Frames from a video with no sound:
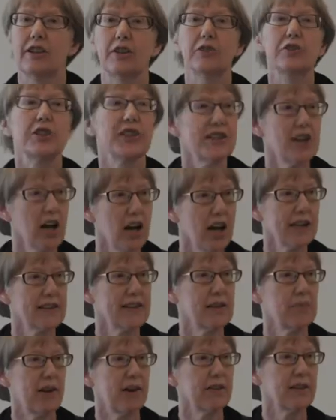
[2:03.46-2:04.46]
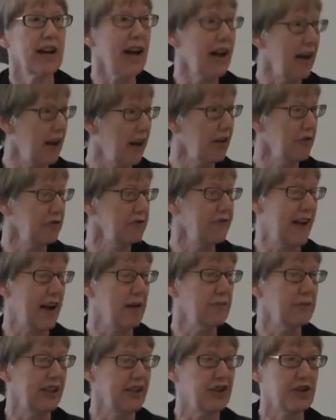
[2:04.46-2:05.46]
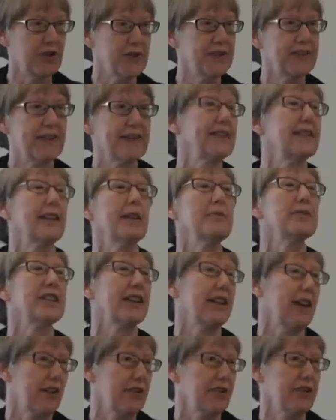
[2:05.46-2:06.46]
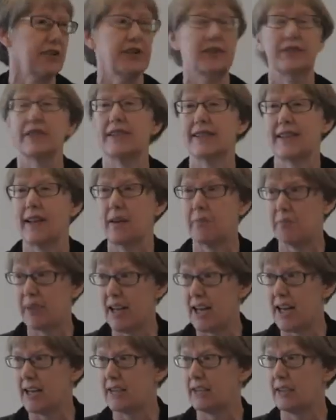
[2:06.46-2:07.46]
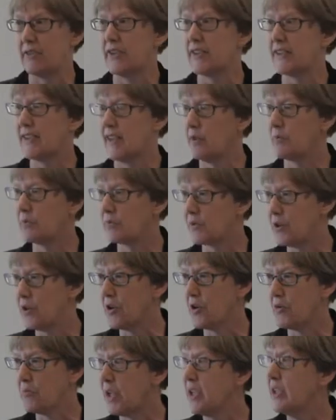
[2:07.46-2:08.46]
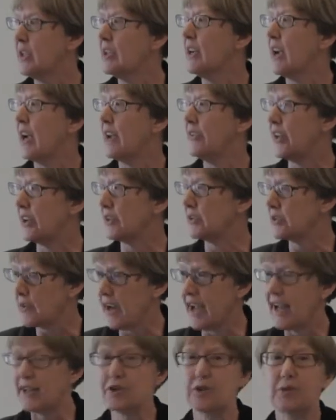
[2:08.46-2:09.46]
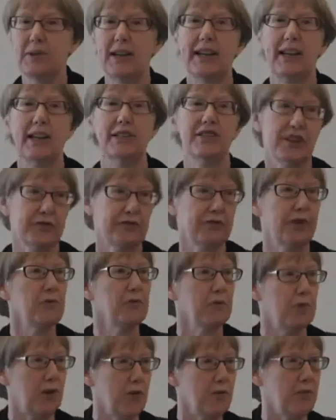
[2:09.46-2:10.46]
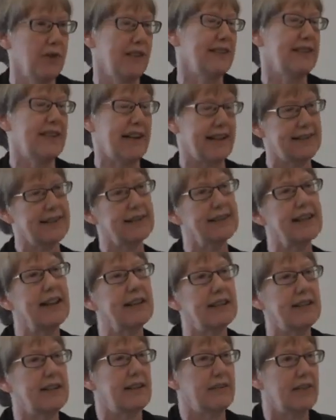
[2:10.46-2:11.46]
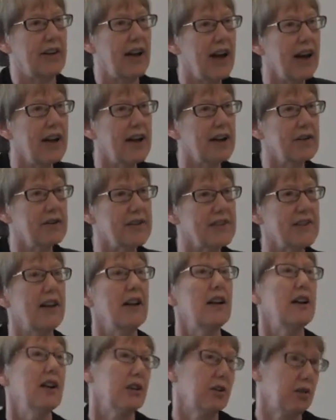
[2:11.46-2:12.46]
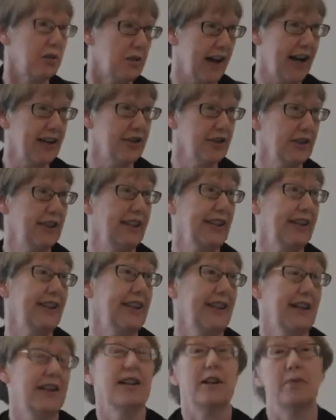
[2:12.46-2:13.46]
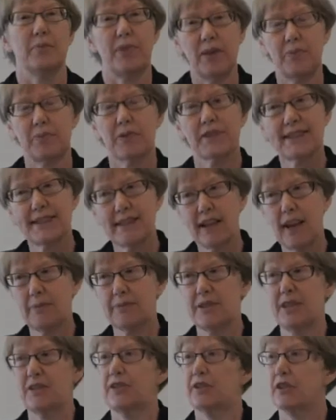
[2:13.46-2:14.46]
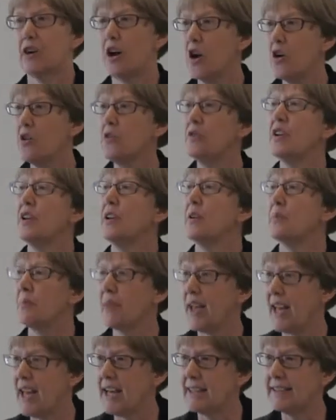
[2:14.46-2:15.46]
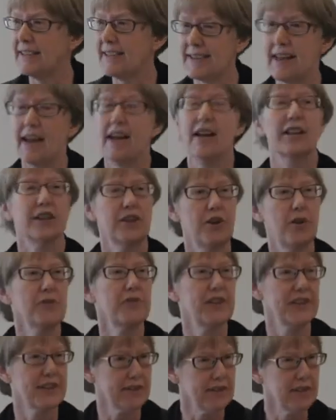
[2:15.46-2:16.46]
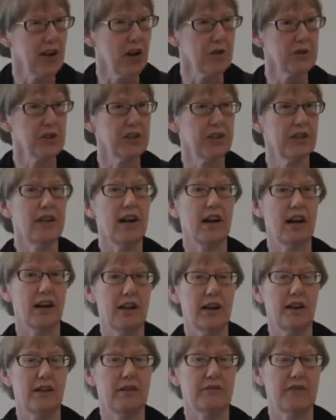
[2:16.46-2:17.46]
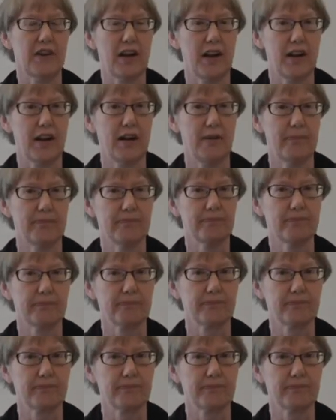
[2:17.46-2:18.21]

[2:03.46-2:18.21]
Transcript: she talks about how families used to sleep together in the same bed, in the same room, and then gradually a different room was designated in the house. Gradually, people slept in their own beds. You know, this notion of um,